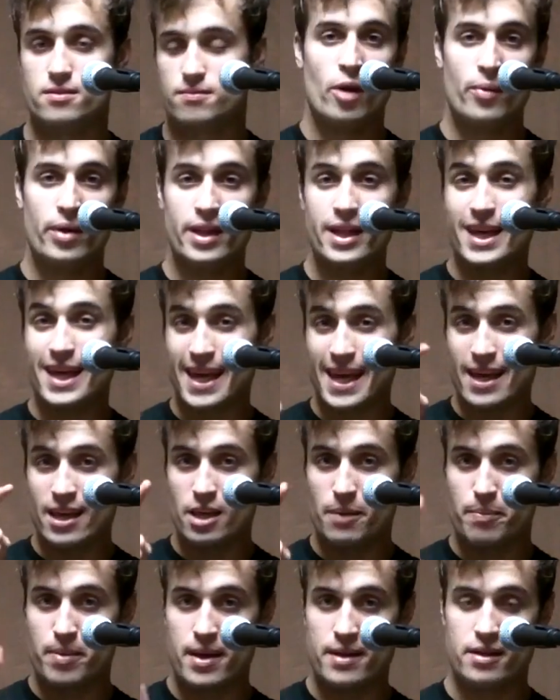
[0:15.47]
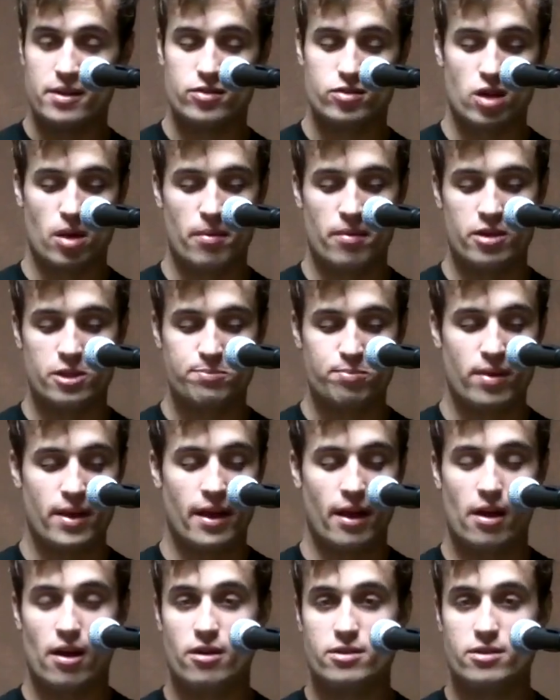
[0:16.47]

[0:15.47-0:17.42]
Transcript: When a really independent drummer is playing